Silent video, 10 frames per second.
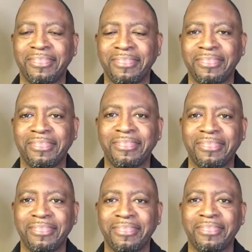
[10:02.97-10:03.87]

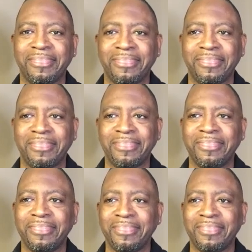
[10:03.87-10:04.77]

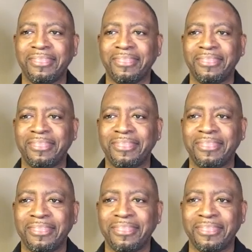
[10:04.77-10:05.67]

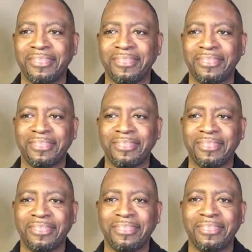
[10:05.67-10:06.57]

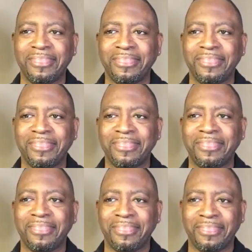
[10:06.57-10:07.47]

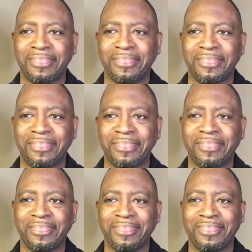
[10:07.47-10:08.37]

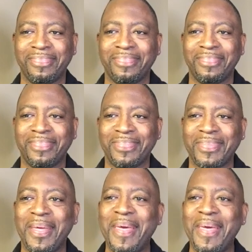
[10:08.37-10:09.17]
This person isn't speaking.